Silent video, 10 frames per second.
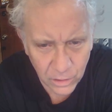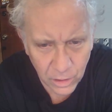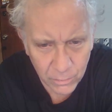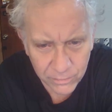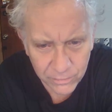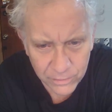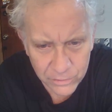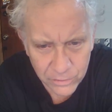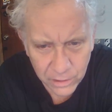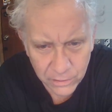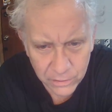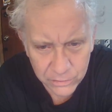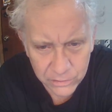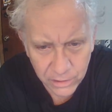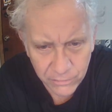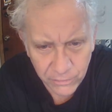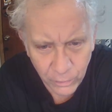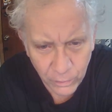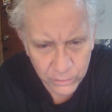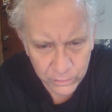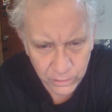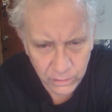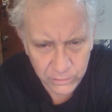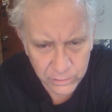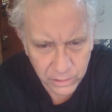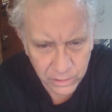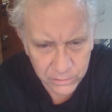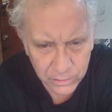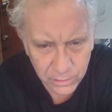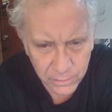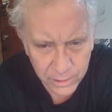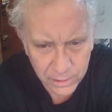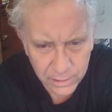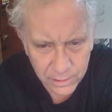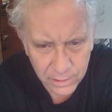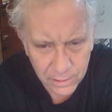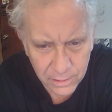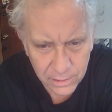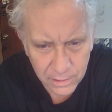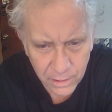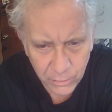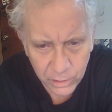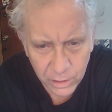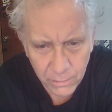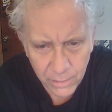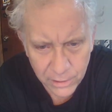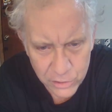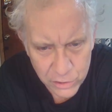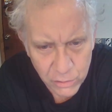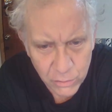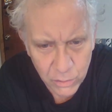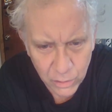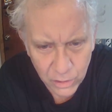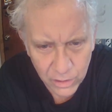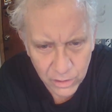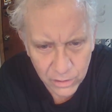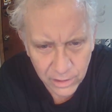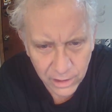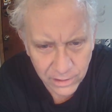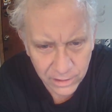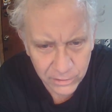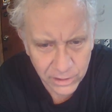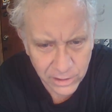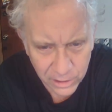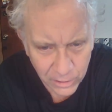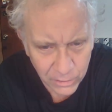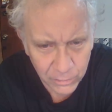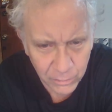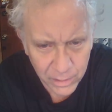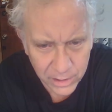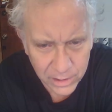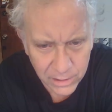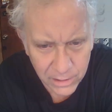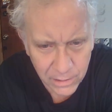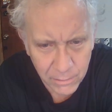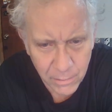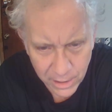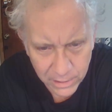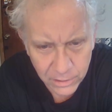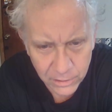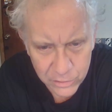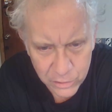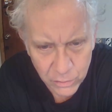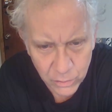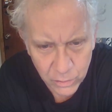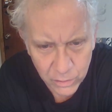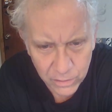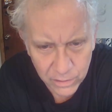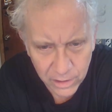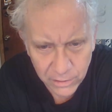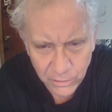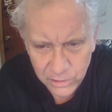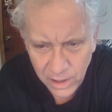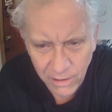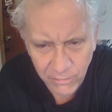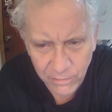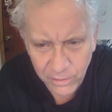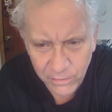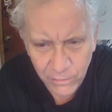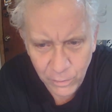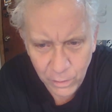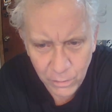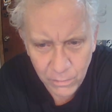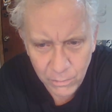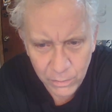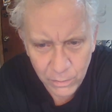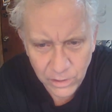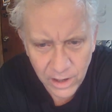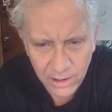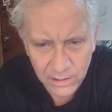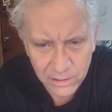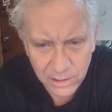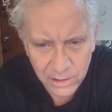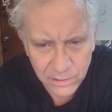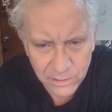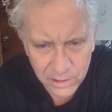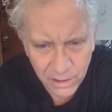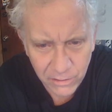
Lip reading: Wasn't karma for drug use. They forced those drugs on me. They were going to make sure. They nearly killed me, making sure. They used every form of brutality